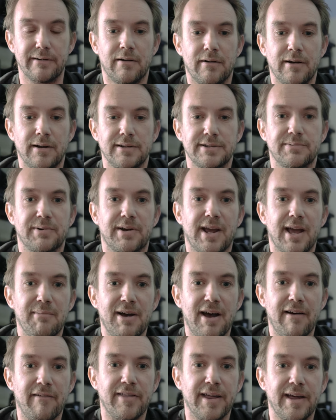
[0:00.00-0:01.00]
Right, so we'll come
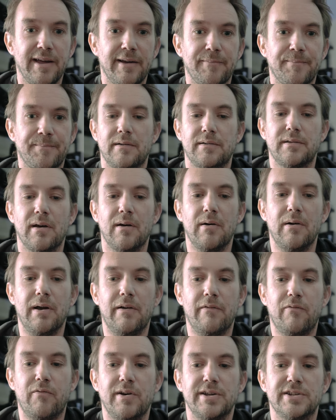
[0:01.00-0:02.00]
out of that. So
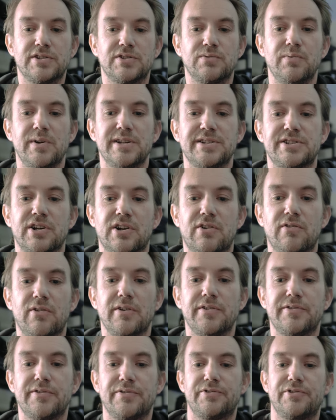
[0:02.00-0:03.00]
if we switch
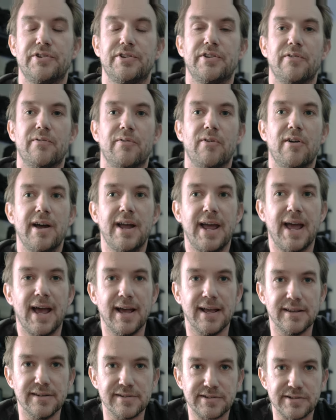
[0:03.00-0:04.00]
across to the right
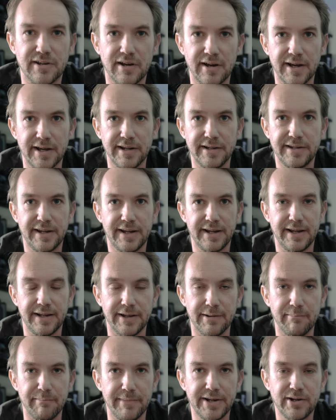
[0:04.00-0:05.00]
hand side
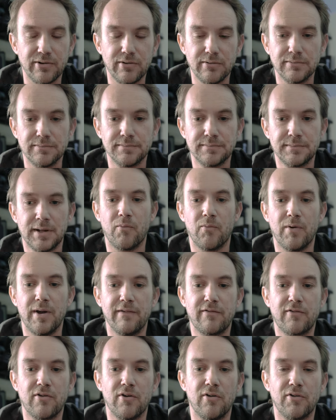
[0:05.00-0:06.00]
in the middle,
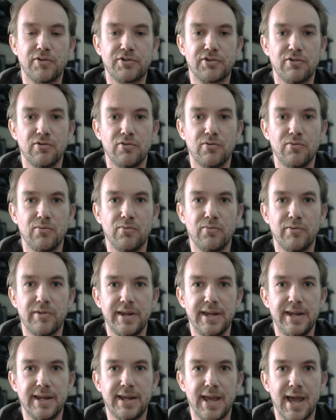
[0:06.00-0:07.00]
we've got all
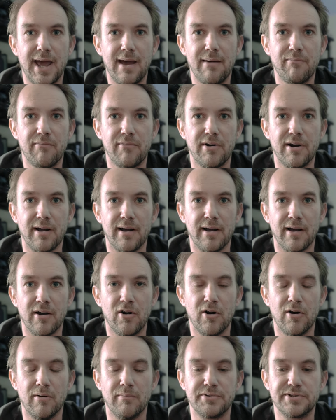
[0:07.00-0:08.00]
the camera
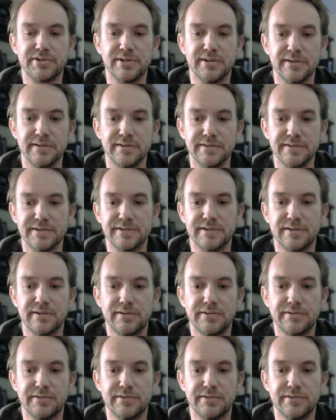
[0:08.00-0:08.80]
options.